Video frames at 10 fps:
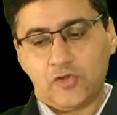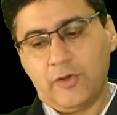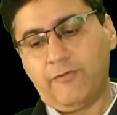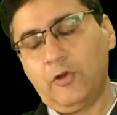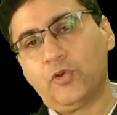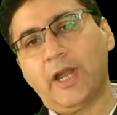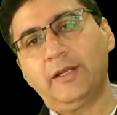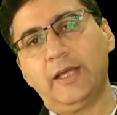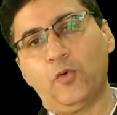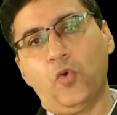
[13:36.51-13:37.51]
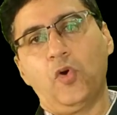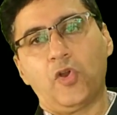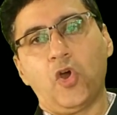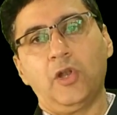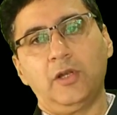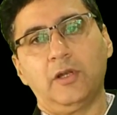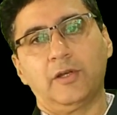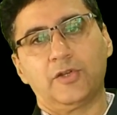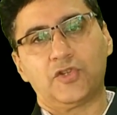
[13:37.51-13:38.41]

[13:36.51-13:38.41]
So if we look at the overall uh,